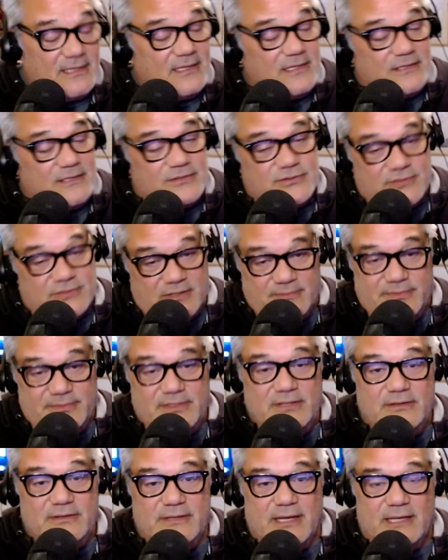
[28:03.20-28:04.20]
Trump
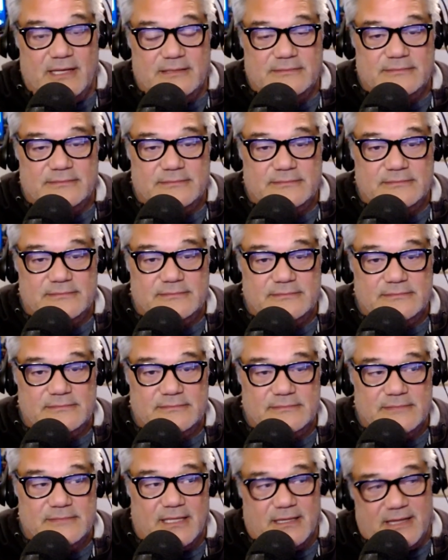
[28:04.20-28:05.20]
knew that.
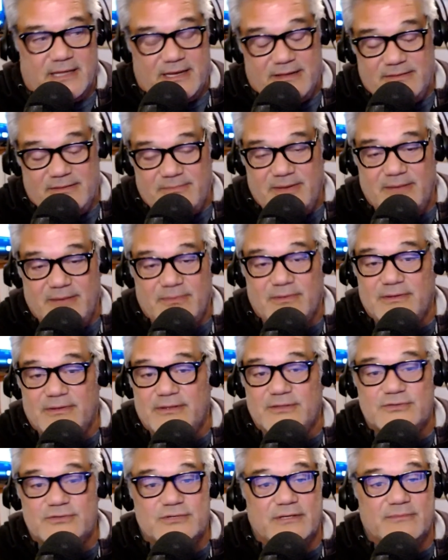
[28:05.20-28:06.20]
A lot of the people in
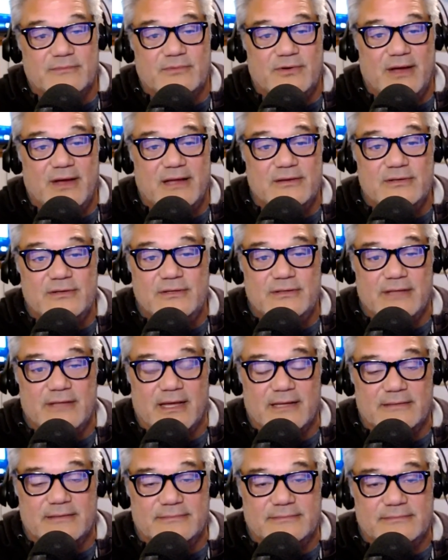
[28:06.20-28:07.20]
the Trump crowd knew that,
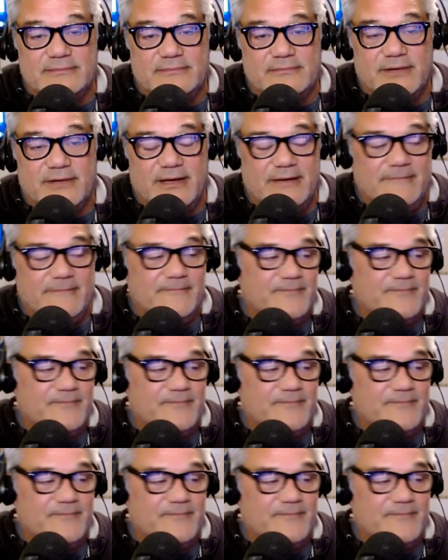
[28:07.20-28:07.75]
right?